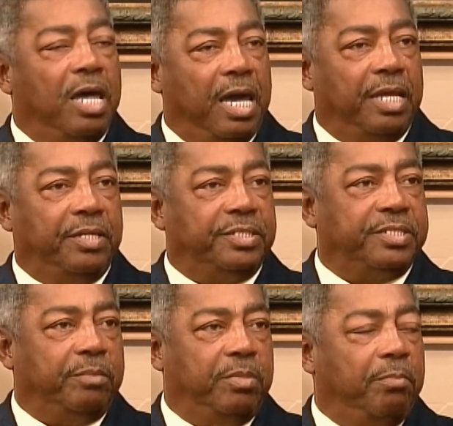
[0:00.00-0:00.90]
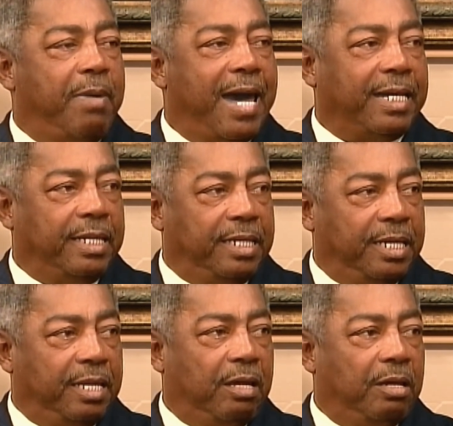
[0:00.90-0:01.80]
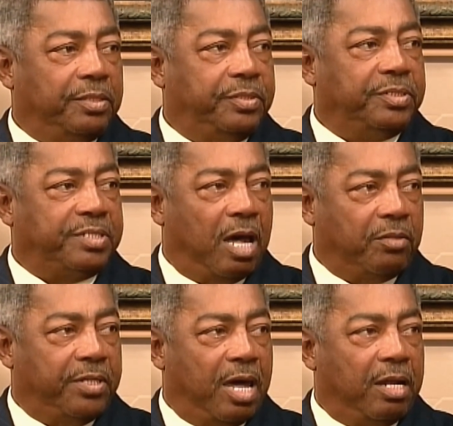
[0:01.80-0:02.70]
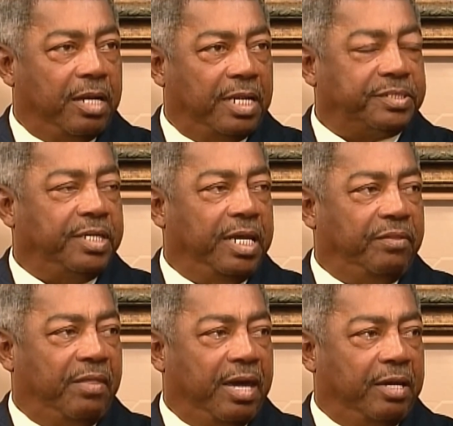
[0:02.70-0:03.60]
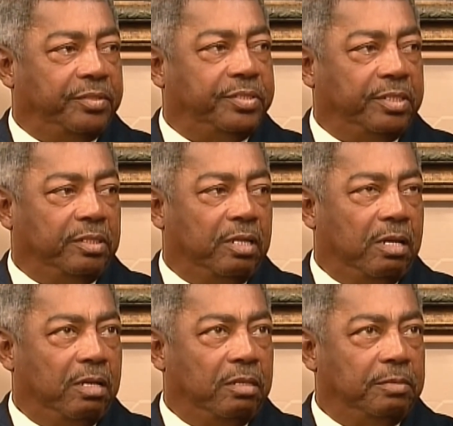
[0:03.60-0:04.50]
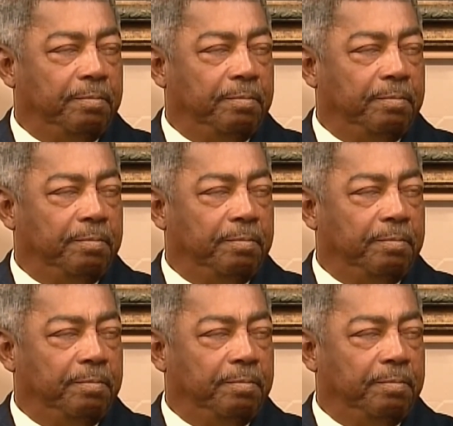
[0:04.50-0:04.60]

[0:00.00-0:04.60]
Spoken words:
and they sent me back to Southdown, and I stayed there until